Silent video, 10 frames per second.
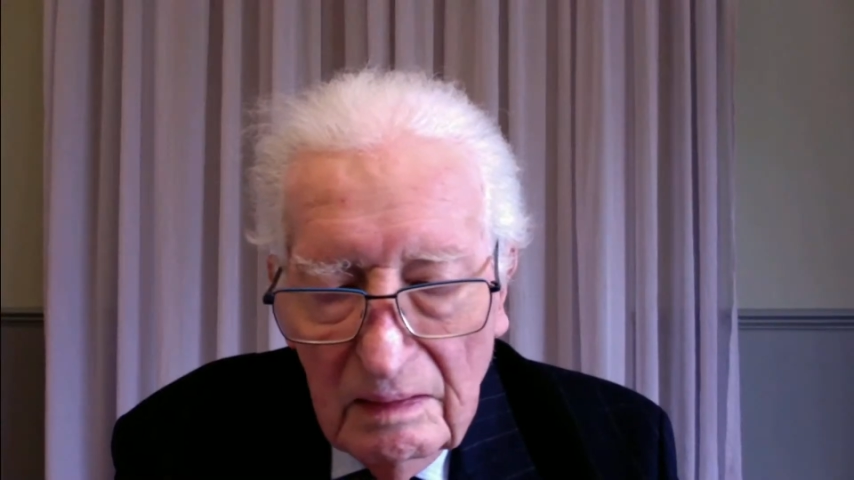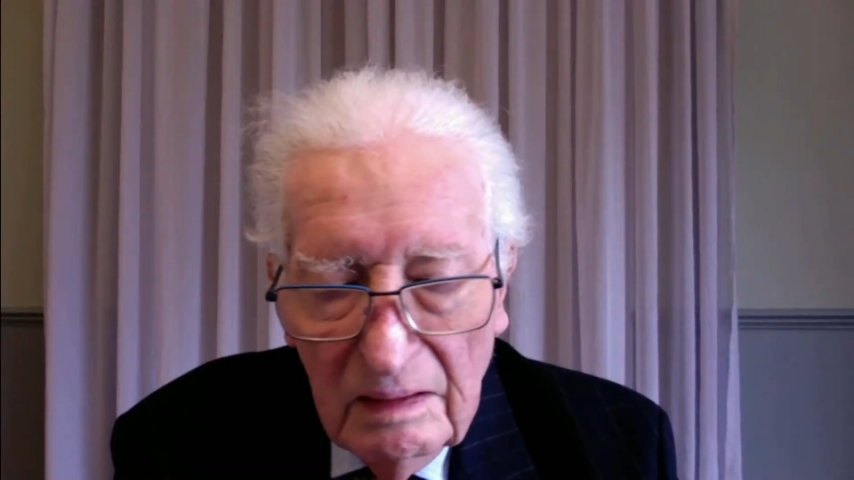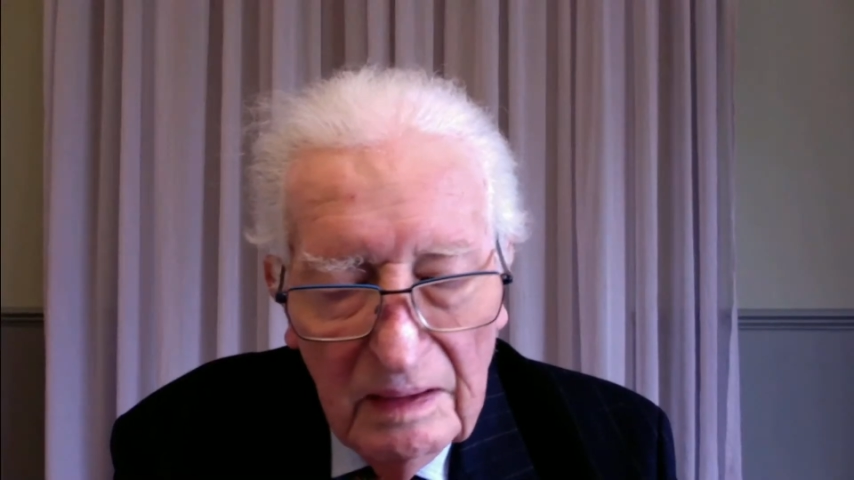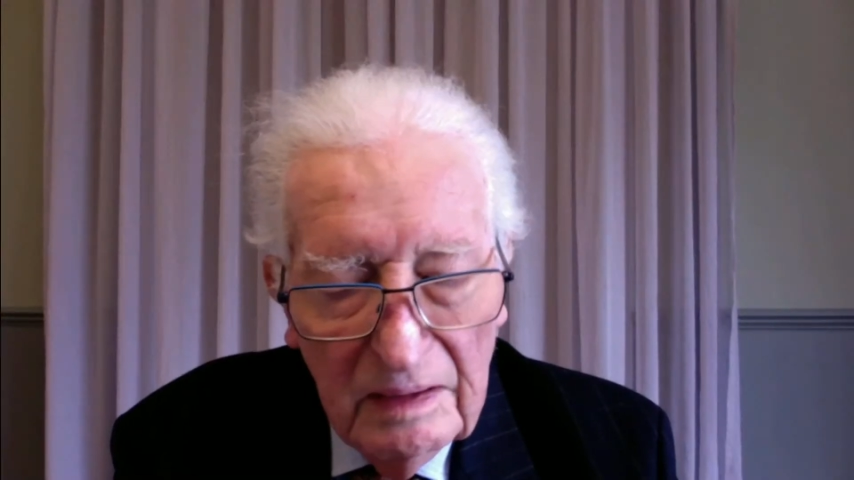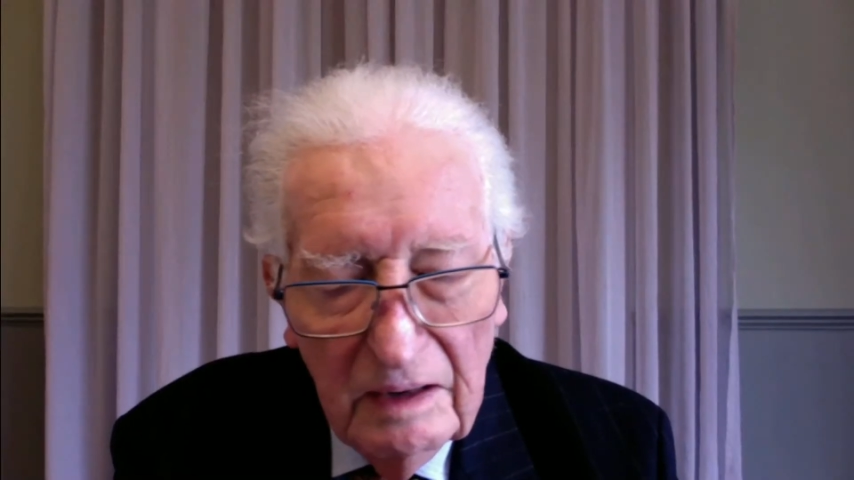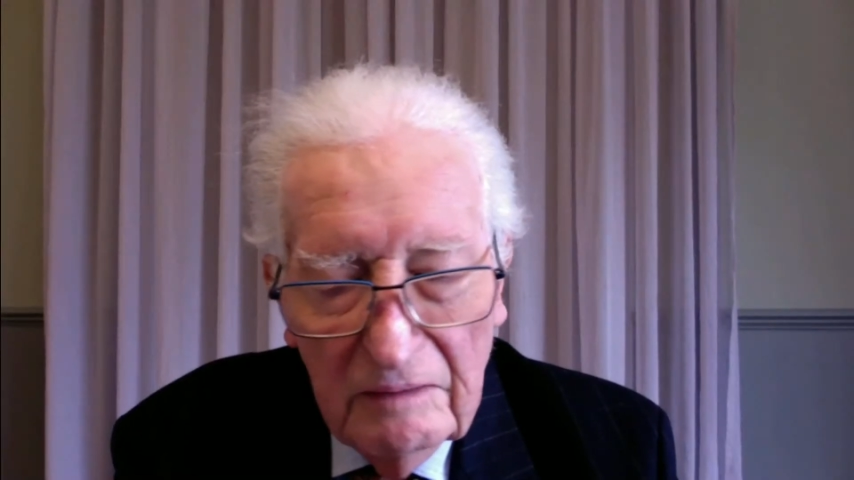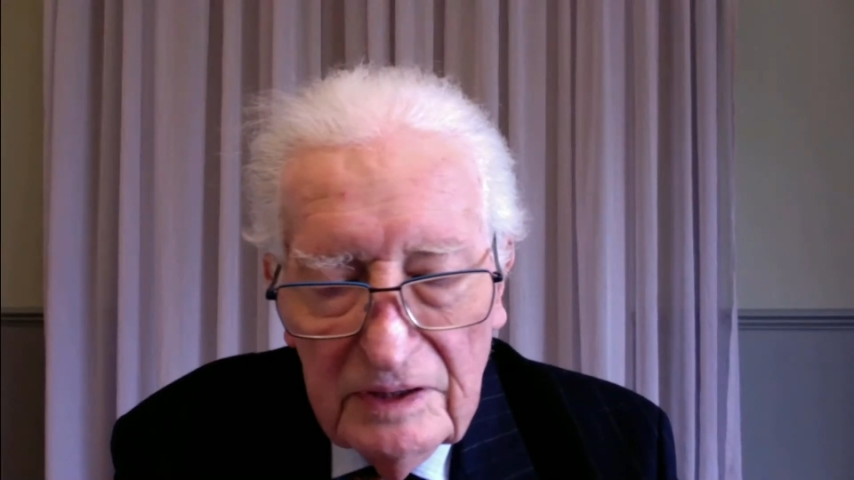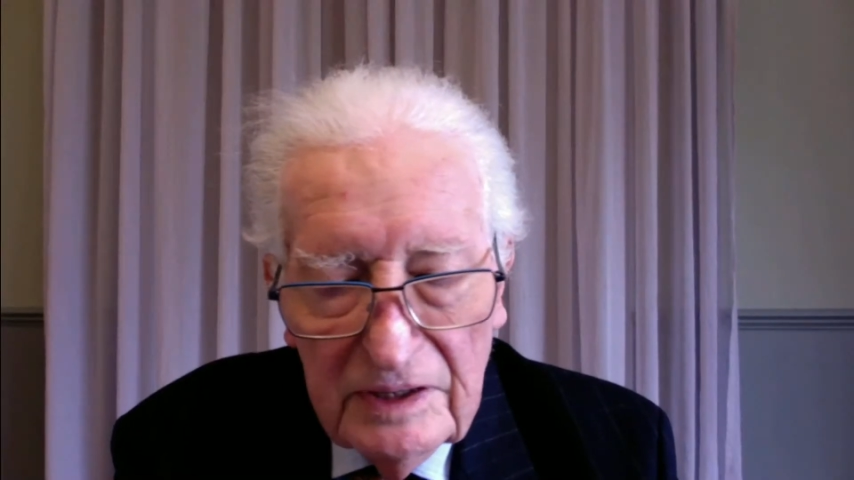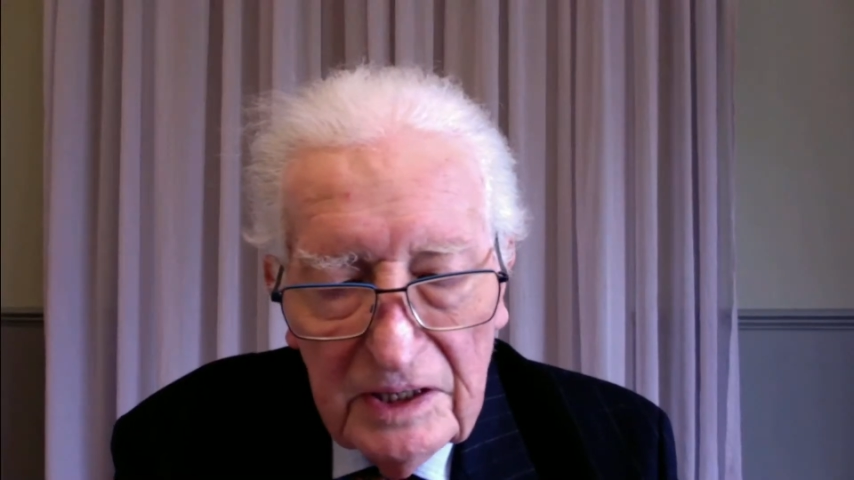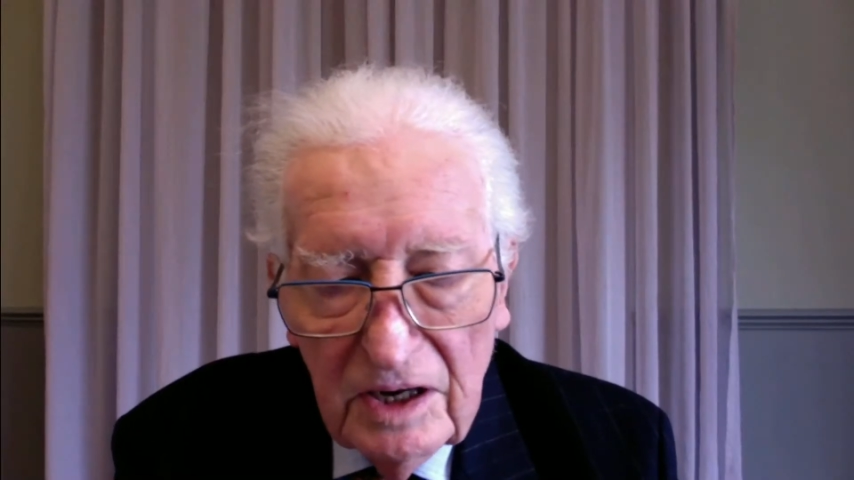I
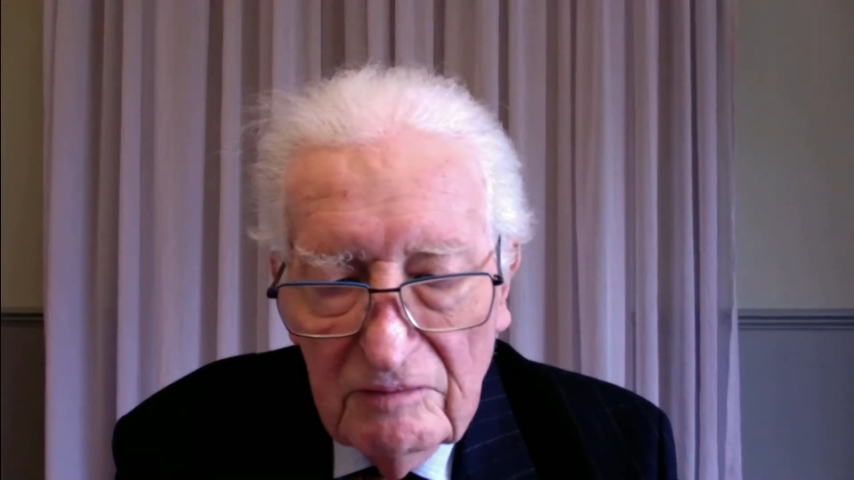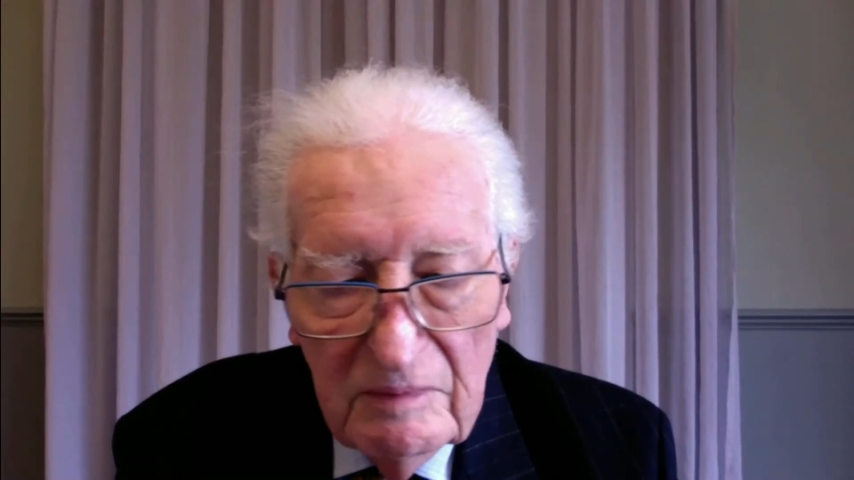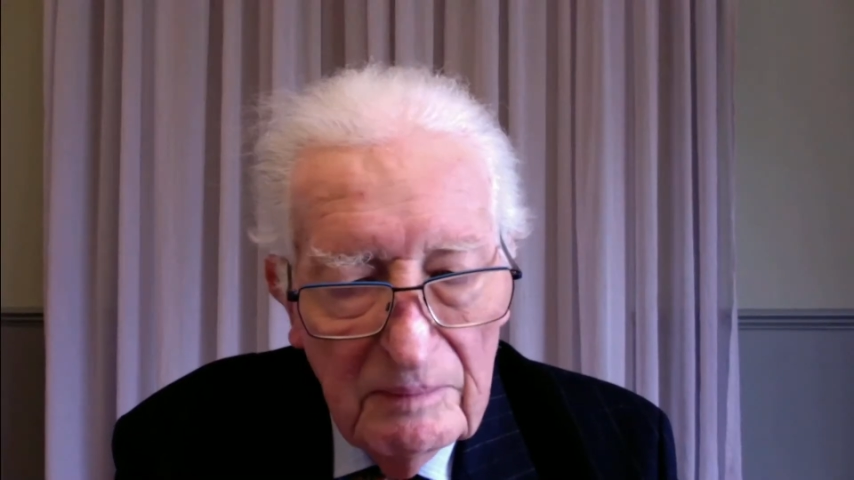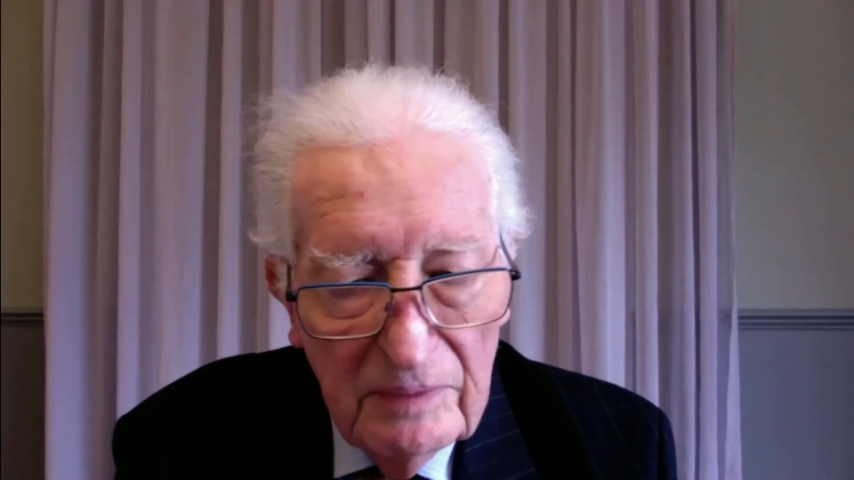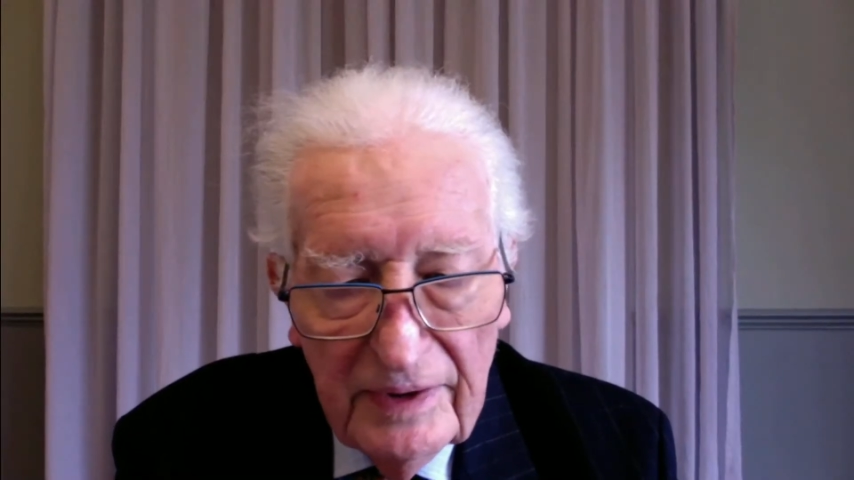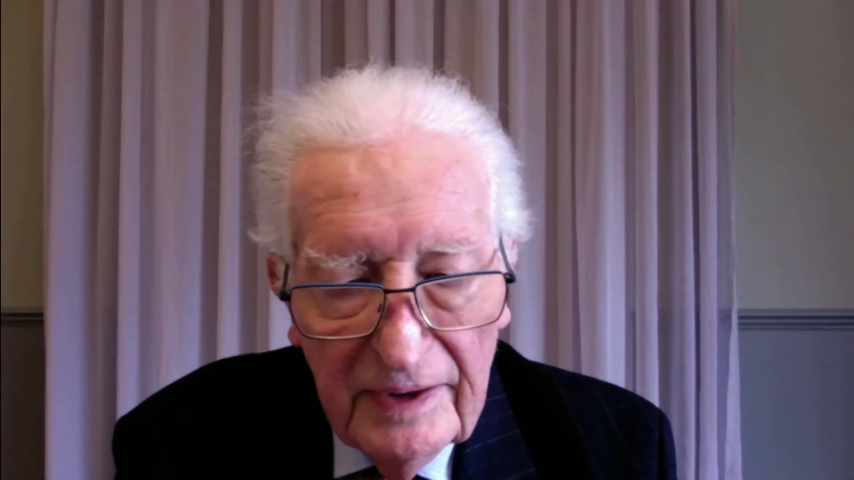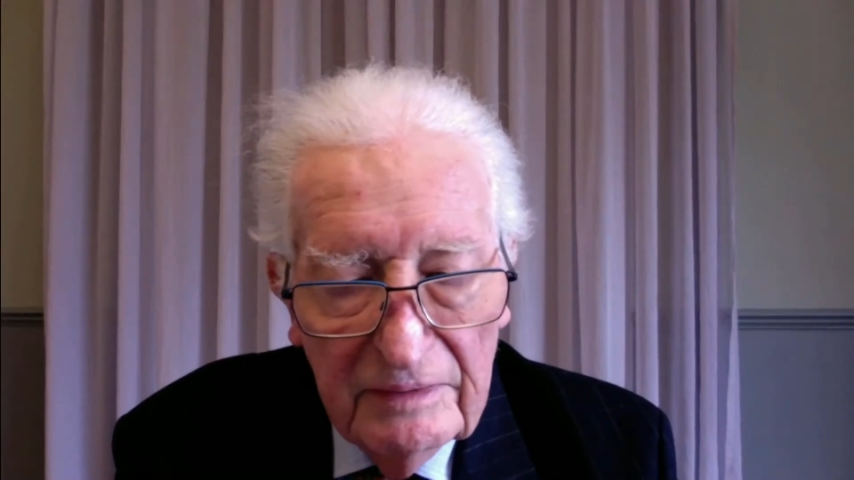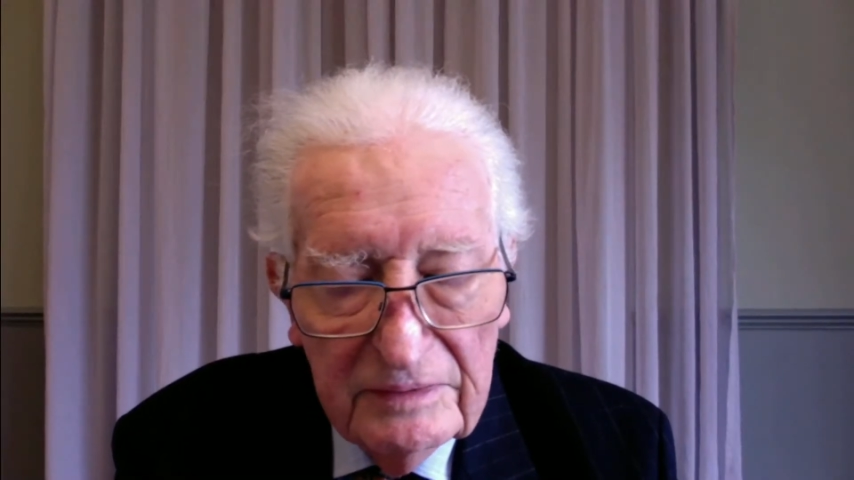really can't remember now